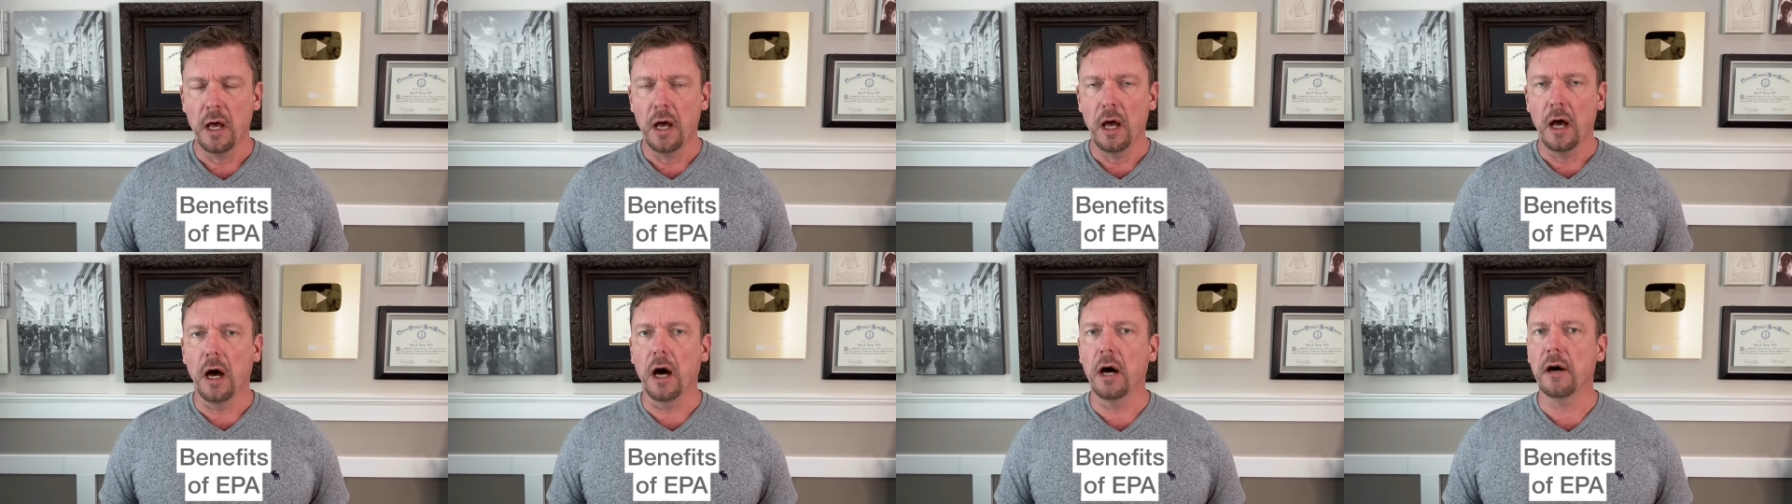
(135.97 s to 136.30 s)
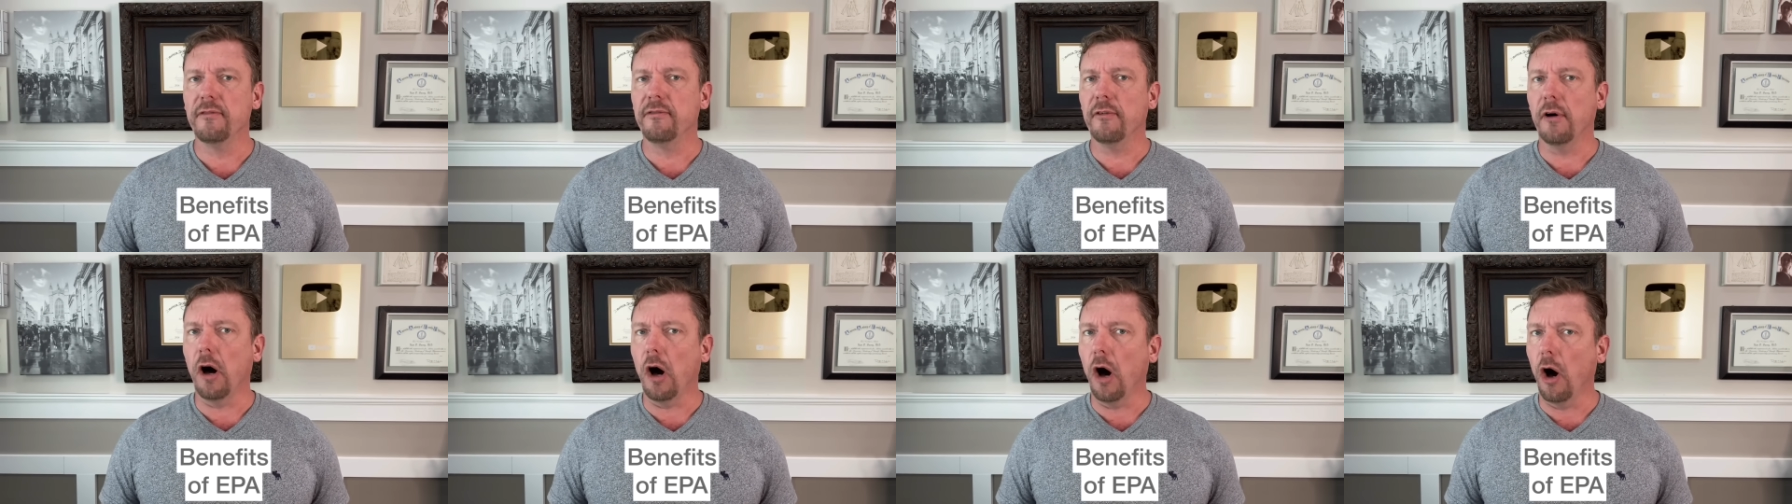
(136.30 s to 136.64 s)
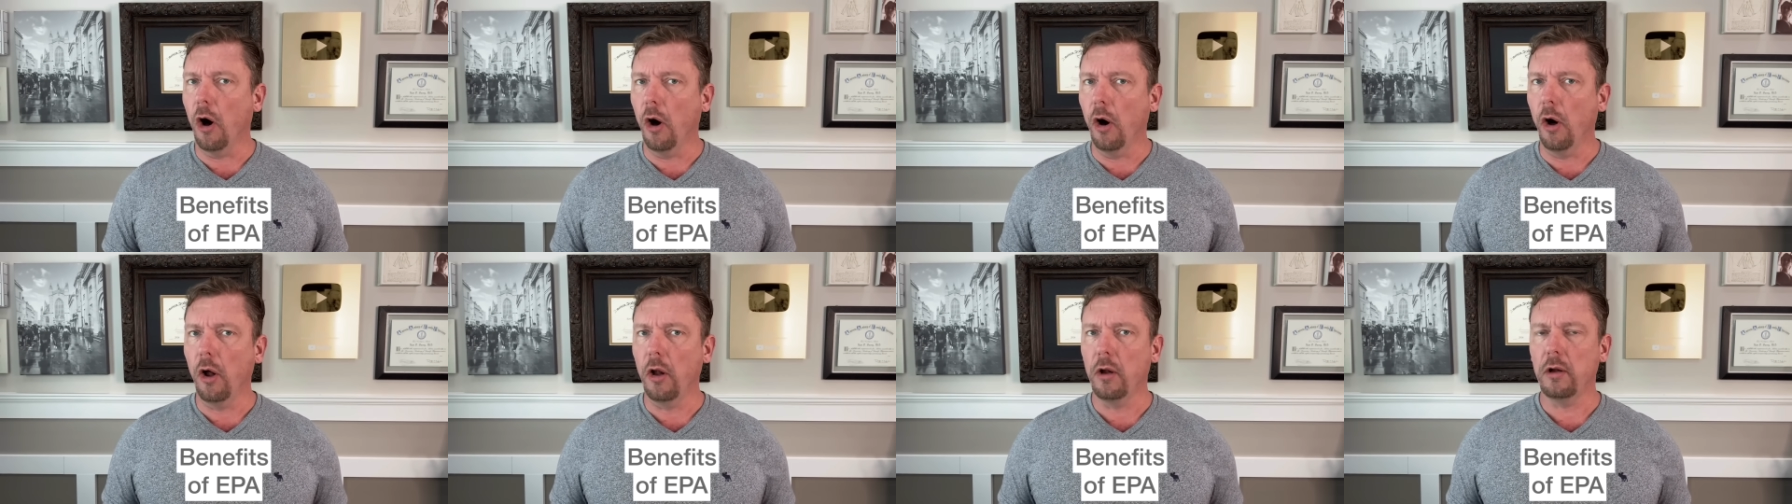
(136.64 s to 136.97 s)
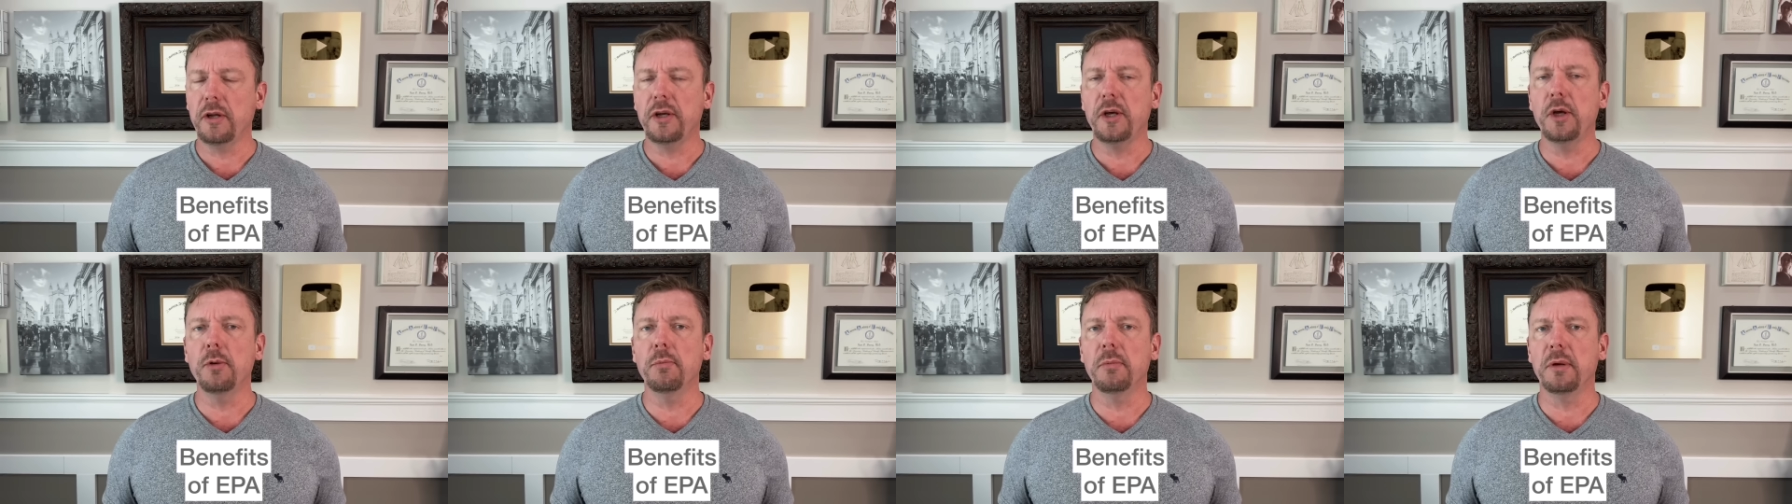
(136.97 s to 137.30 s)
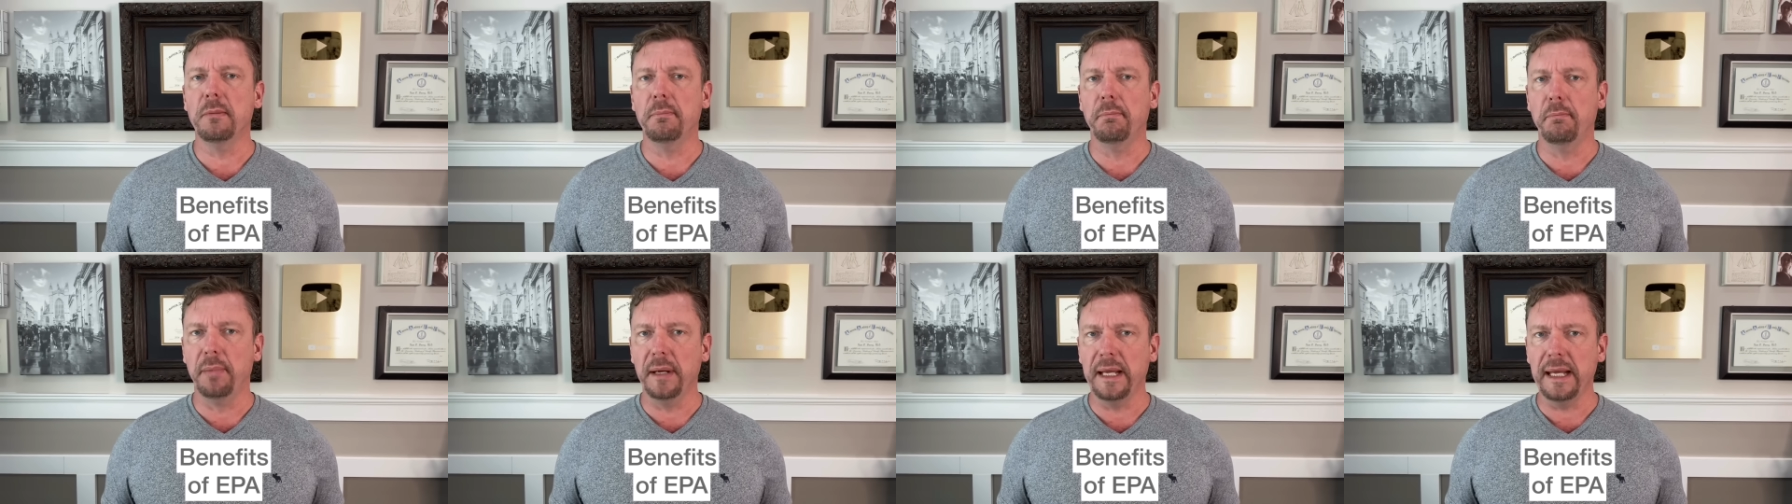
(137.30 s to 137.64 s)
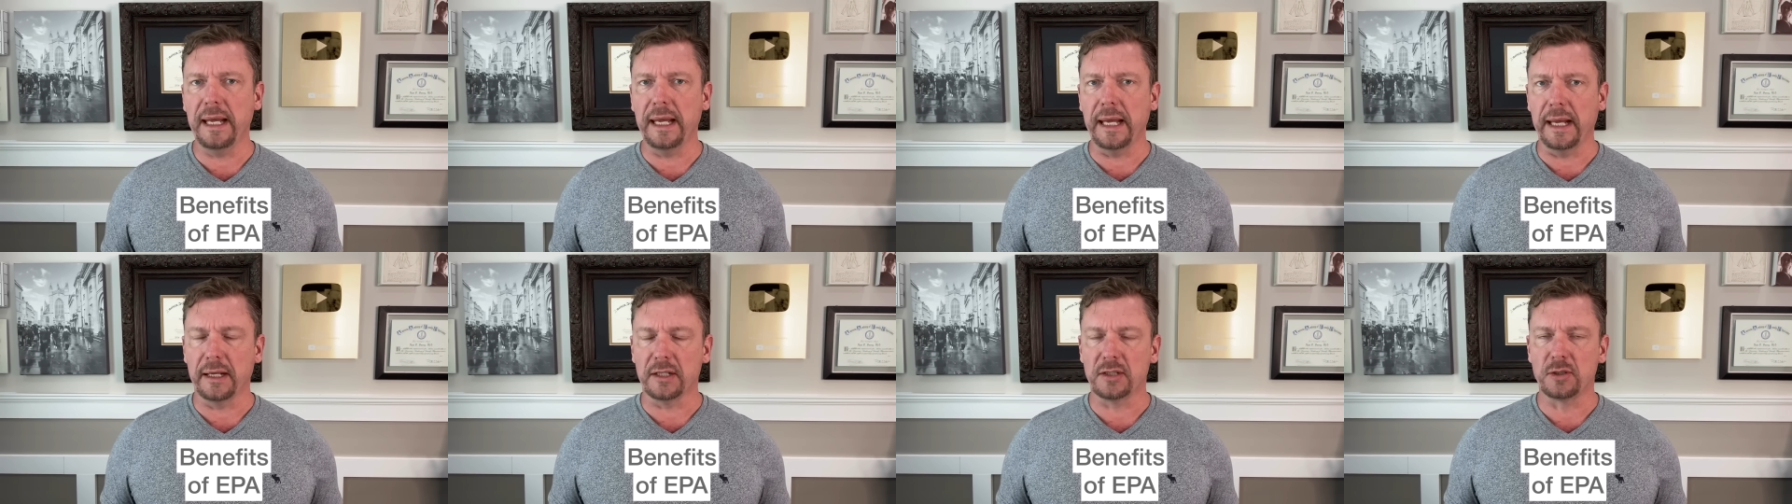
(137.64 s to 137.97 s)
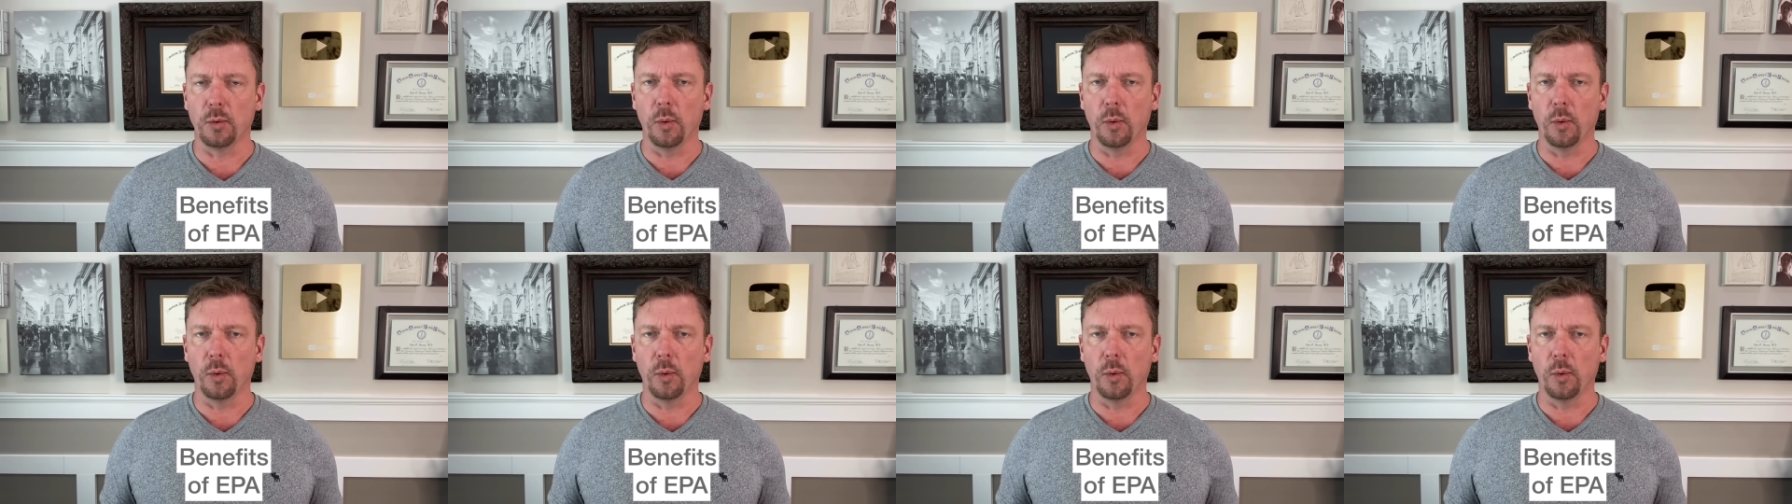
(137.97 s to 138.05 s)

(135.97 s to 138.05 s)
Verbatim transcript: of all human beings,